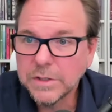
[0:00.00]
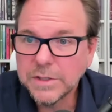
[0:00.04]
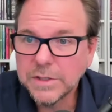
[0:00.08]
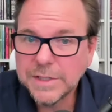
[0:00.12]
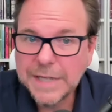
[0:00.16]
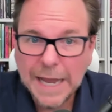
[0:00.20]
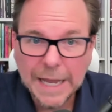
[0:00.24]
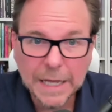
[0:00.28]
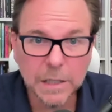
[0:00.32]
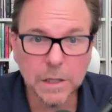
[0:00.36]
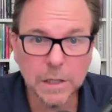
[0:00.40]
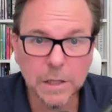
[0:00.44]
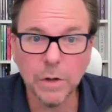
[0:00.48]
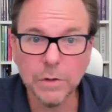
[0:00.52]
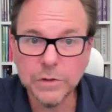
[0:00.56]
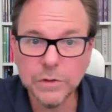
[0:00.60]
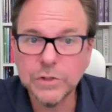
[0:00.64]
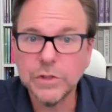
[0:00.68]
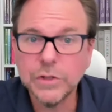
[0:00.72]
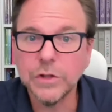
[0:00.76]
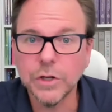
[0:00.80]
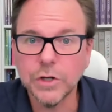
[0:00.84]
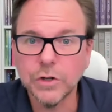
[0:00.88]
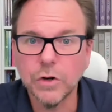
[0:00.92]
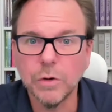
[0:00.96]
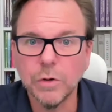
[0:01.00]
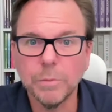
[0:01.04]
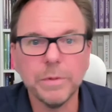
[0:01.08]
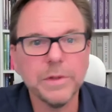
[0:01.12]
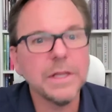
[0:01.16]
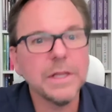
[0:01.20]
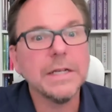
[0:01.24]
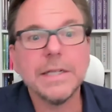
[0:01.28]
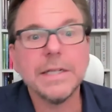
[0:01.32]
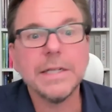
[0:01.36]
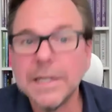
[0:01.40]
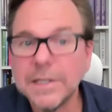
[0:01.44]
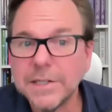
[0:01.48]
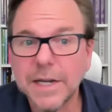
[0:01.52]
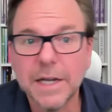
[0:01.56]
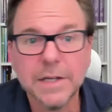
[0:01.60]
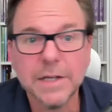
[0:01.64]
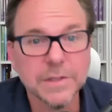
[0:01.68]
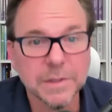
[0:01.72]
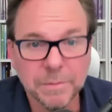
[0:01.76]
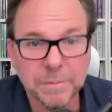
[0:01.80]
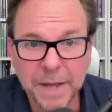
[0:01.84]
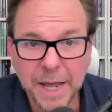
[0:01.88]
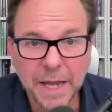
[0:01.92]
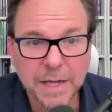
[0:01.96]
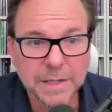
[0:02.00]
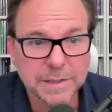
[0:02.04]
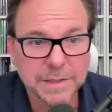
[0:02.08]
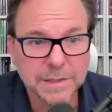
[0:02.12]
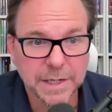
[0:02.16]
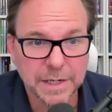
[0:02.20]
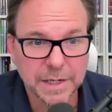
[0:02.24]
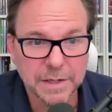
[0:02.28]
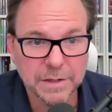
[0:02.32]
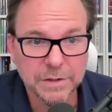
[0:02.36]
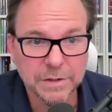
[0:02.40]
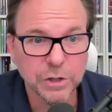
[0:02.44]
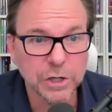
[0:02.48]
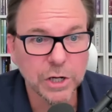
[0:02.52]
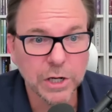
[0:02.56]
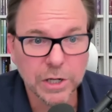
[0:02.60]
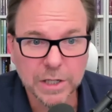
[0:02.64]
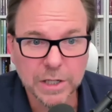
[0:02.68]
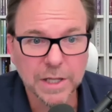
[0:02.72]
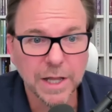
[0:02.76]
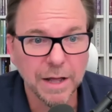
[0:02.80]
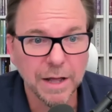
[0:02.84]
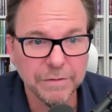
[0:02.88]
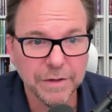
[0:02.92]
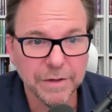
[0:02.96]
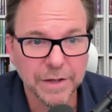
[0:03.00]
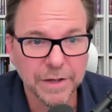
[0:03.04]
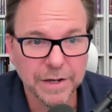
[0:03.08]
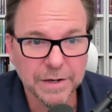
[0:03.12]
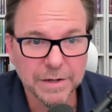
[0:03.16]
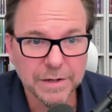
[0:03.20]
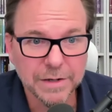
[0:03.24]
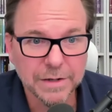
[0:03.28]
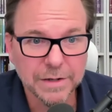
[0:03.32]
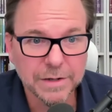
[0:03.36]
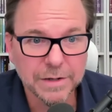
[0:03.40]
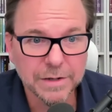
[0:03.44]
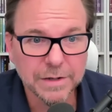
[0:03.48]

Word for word: stay close to the group, but the DJ is amazing. You're going to love it.